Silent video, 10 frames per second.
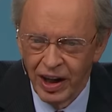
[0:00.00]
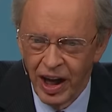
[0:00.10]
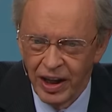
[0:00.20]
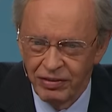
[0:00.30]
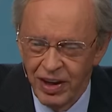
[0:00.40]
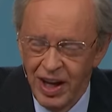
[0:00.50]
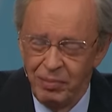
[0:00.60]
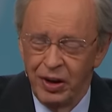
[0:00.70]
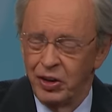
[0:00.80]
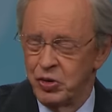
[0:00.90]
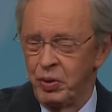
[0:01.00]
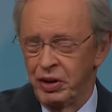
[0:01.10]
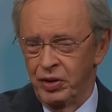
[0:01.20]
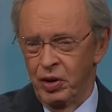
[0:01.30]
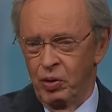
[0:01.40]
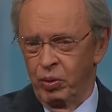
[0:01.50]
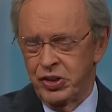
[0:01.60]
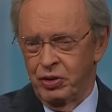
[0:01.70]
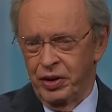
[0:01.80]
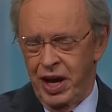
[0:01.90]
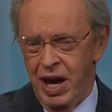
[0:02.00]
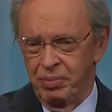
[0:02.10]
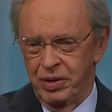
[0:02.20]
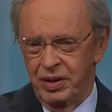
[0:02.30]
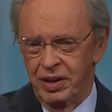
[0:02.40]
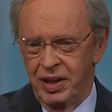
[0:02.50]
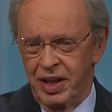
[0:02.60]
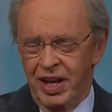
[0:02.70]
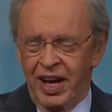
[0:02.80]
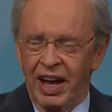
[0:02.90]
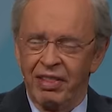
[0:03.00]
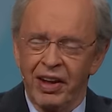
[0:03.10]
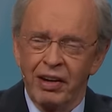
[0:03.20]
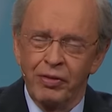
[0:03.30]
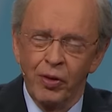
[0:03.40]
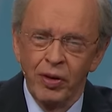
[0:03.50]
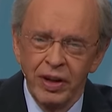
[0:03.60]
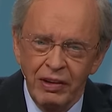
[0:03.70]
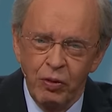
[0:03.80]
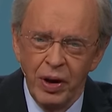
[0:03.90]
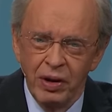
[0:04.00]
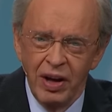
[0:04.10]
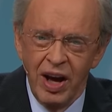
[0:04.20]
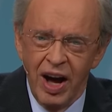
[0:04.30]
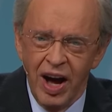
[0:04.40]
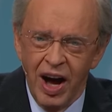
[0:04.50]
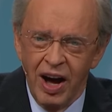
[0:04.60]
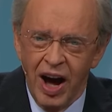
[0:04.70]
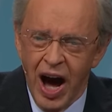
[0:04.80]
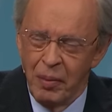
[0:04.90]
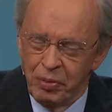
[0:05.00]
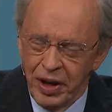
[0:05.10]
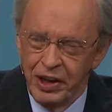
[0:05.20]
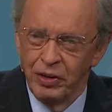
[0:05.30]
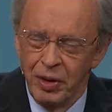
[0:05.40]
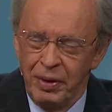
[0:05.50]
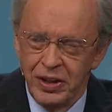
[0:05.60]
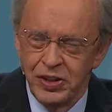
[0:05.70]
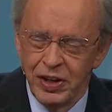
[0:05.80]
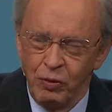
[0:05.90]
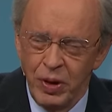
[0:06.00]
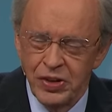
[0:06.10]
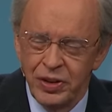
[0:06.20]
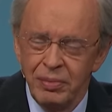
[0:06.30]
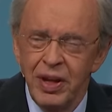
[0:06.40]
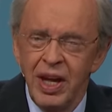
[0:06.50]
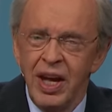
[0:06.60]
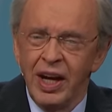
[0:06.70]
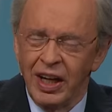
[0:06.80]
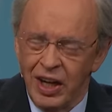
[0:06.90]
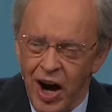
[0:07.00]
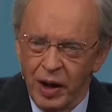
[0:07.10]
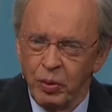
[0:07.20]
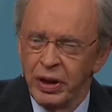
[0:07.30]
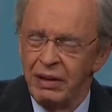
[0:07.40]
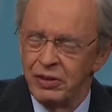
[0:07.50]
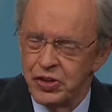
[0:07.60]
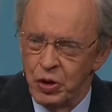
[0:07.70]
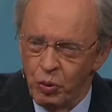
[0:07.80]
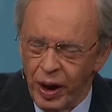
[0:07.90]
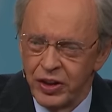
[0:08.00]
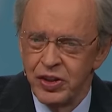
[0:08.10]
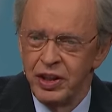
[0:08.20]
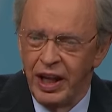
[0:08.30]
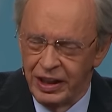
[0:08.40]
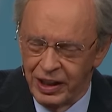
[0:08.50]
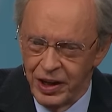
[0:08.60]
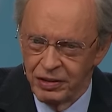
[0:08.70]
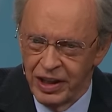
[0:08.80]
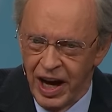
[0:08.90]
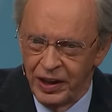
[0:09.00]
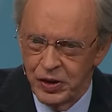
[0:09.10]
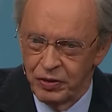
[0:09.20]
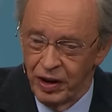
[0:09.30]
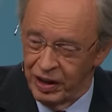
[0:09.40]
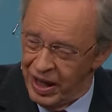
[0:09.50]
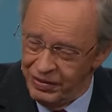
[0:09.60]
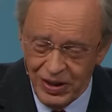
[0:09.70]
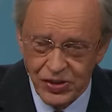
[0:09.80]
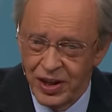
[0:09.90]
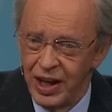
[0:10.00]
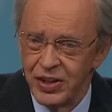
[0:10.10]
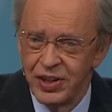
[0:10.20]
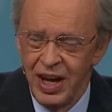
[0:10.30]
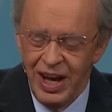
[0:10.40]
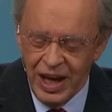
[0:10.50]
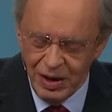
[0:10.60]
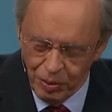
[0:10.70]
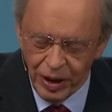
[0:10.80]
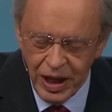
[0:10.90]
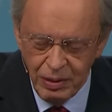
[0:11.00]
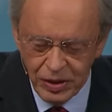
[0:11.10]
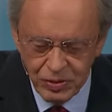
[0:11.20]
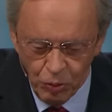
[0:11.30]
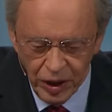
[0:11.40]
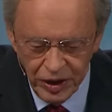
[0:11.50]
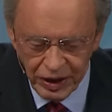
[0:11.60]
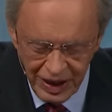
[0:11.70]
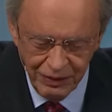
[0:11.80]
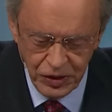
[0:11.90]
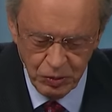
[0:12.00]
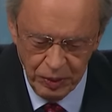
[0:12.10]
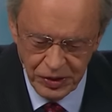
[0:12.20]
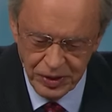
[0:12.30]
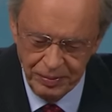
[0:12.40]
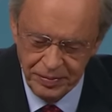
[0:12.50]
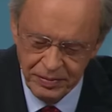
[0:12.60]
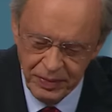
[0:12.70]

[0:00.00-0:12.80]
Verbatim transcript: life, because we don't know what's going to happen. And therefore, if we are operating on the basis of wisdom, God will give us direction and clear guidance for our life. He says He is willing to give us wisdom.